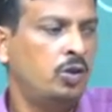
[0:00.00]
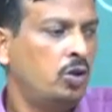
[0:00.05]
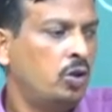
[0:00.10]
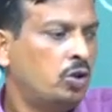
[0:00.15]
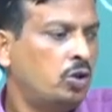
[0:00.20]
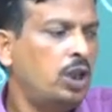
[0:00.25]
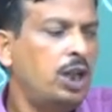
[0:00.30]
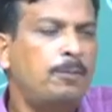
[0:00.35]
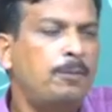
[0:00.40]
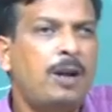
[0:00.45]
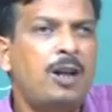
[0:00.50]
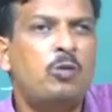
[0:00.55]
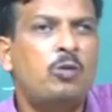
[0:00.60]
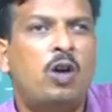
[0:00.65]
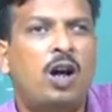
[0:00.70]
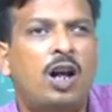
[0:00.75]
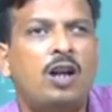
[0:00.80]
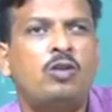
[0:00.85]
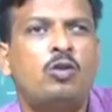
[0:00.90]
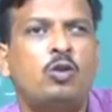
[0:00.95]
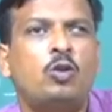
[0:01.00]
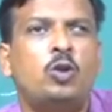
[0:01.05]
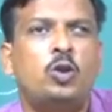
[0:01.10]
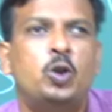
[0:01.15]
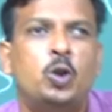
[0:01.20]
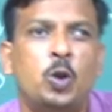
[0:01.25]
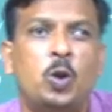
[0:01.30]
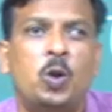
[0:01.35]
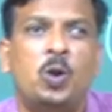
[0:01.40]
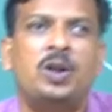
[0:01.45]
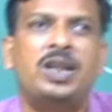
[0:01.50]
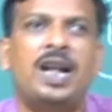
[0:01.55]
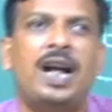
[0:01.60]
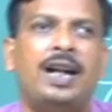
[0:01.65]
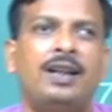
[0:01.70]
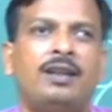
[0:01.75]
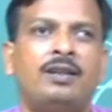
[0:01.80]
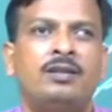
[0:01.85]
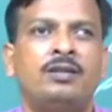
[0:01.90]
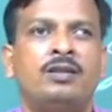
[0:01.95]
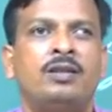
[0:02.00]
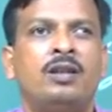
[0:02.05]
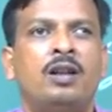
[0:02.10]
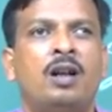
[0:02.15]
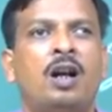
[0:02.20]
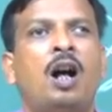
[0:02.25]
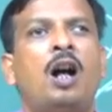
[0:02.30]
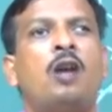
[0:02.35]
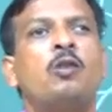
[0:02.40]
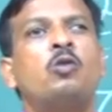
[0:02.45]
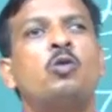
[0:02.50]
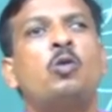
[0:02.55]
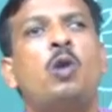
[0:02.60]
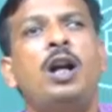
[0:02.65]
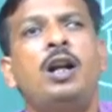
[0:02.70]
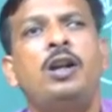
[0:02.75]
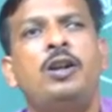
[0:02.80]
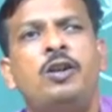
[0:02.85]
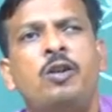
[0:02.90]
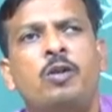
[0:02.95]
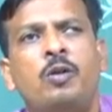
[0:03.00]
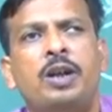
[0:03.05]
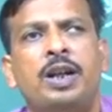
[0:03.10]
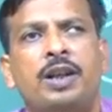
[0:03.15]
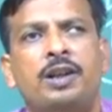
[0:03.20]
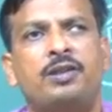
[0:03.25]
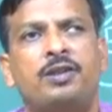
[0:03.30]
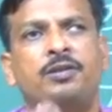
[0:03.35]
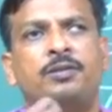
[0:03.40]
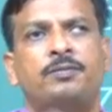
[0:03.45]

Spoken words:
So, if I want to do that, how do I do it?